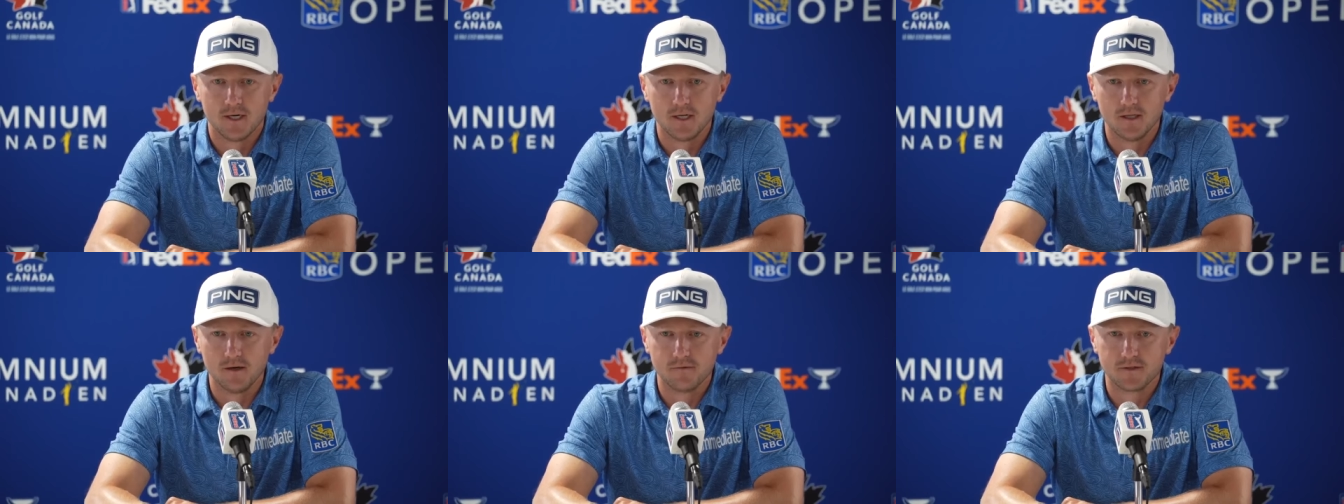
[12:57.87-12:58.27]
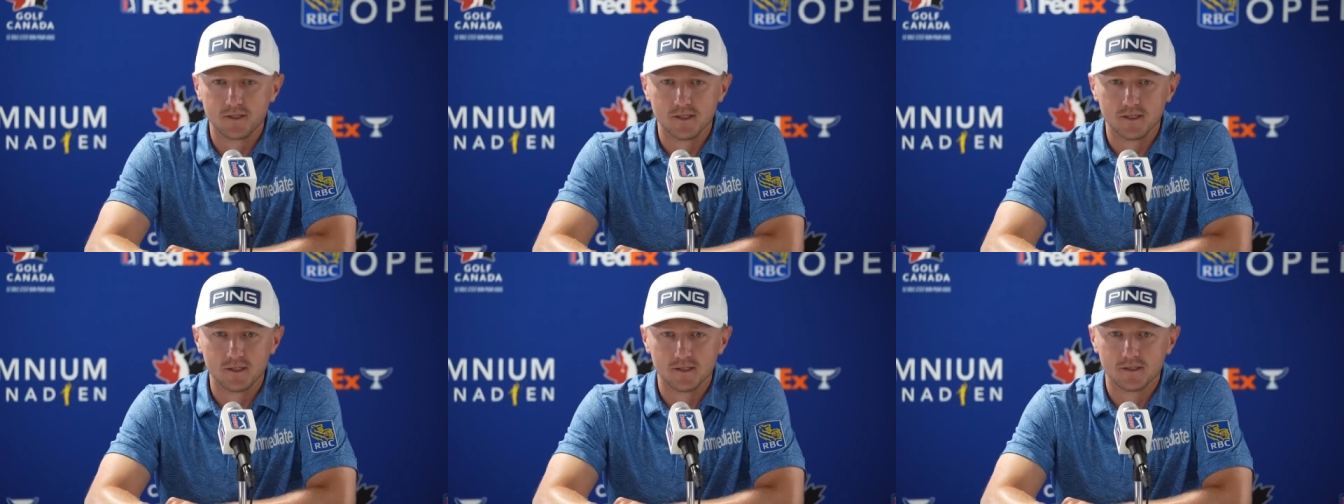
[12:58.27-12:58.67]
love
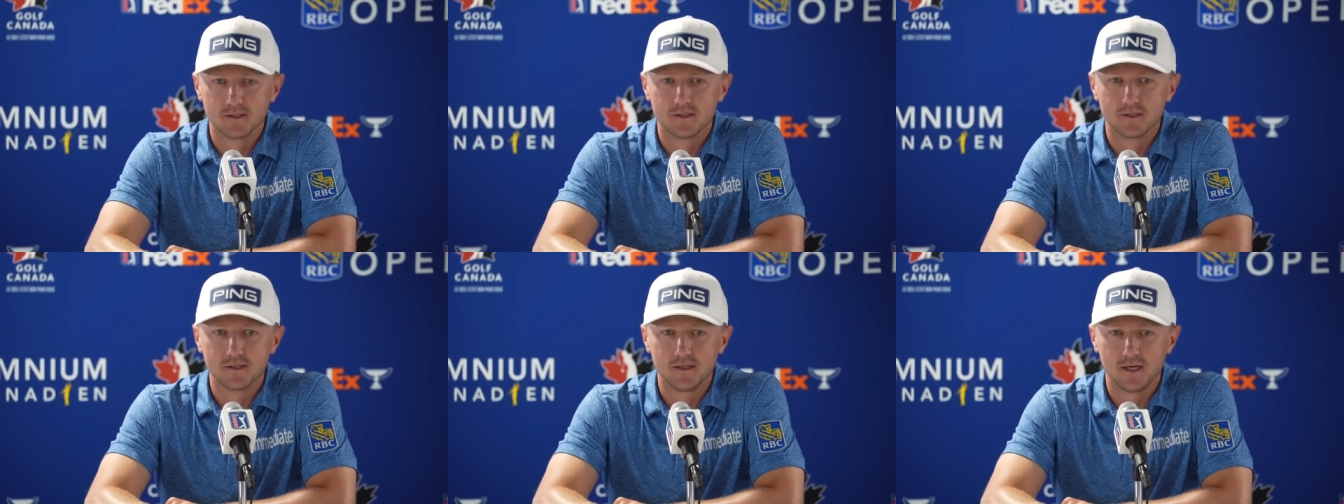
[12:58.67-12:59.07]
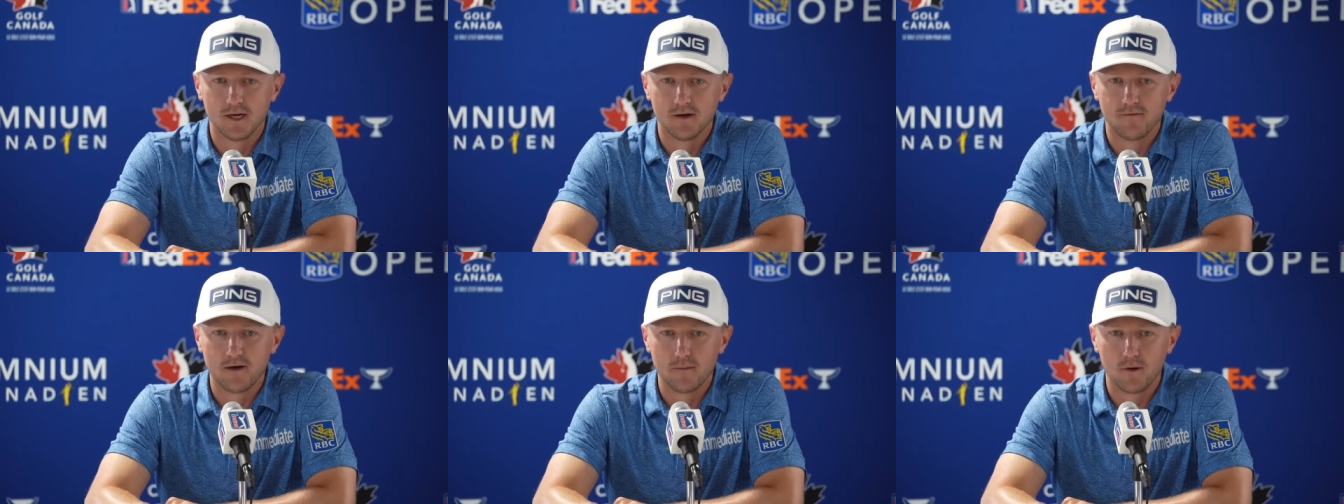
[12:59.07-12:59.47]
to,
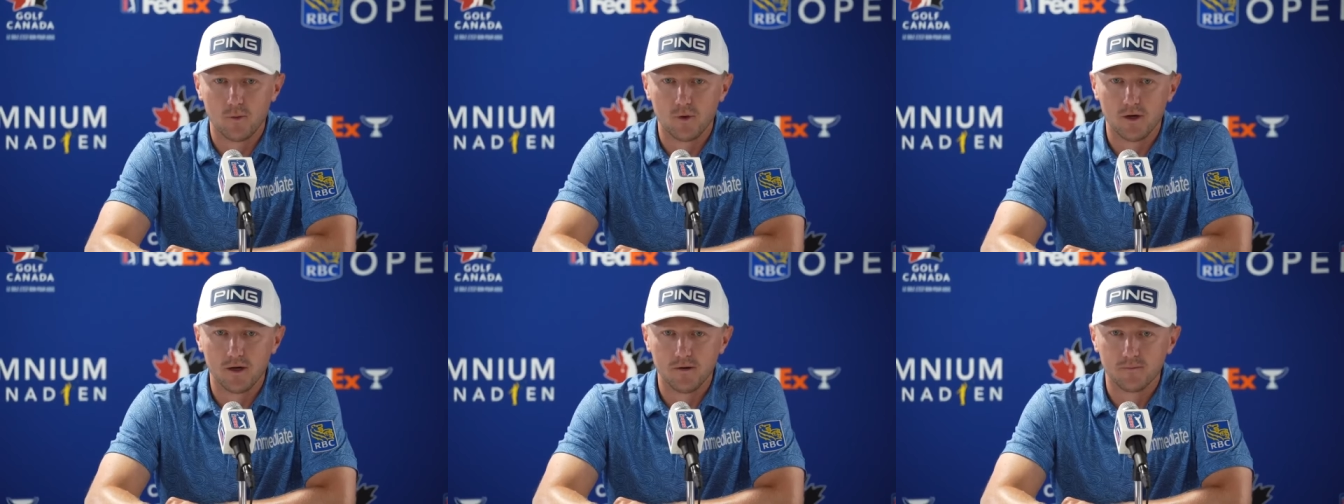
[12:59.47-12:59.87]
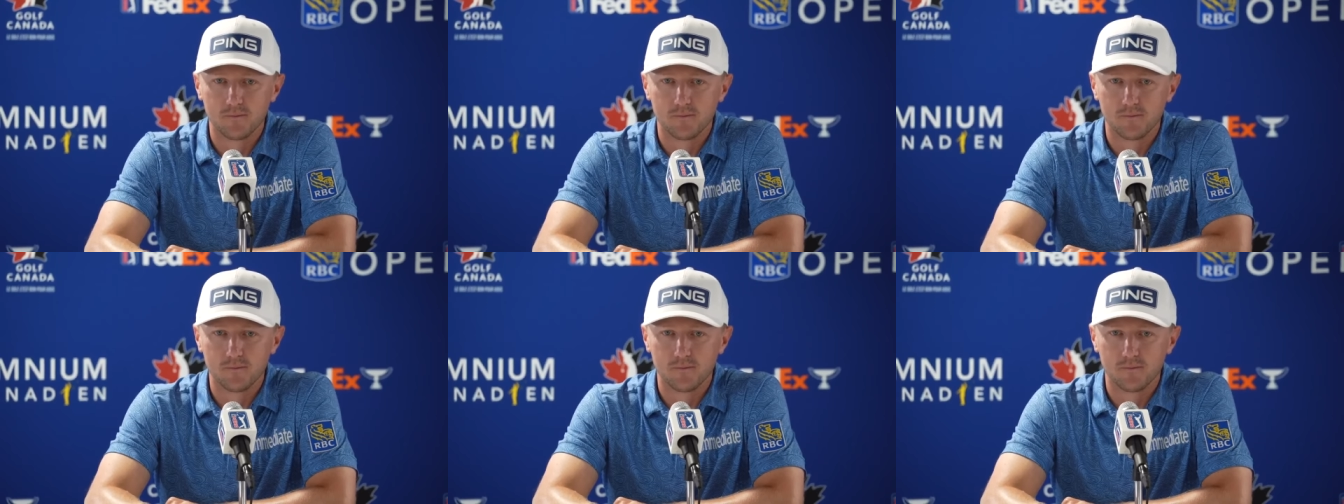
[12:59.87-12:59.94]
find my way